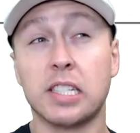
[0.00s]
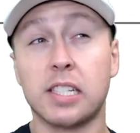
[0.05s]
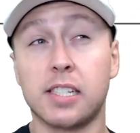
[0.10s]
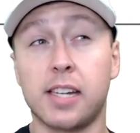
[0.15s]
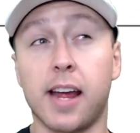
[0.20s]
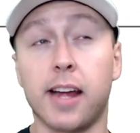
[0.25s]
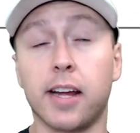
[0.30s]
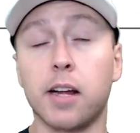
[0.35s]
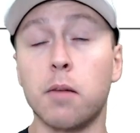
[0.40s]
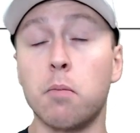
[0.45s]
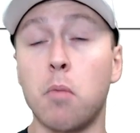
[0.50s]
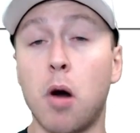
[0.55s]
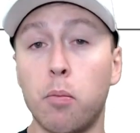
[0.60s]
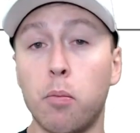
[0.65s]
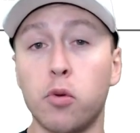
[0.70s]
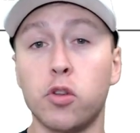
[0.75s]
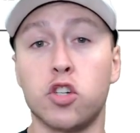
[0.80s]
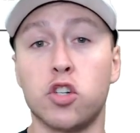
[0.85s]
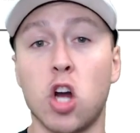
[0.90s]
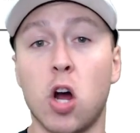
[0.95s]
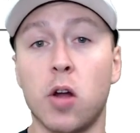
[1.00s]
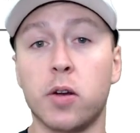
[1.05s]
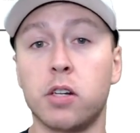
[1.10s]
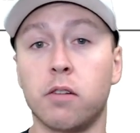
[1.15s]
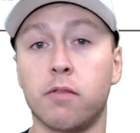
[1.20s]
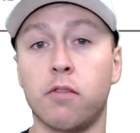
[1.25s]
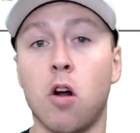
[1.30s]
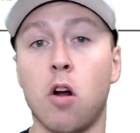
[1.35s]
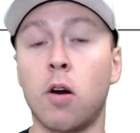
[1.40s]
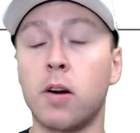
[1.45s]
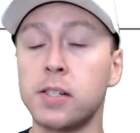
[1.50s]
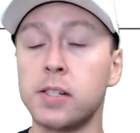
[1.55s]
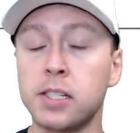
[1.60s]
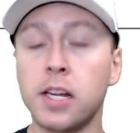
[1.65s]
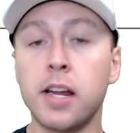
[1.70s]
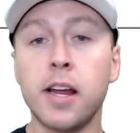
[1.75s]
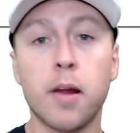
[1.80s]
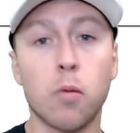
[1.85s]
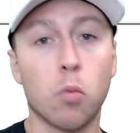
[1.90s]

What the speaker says: stack him up with John Tavares,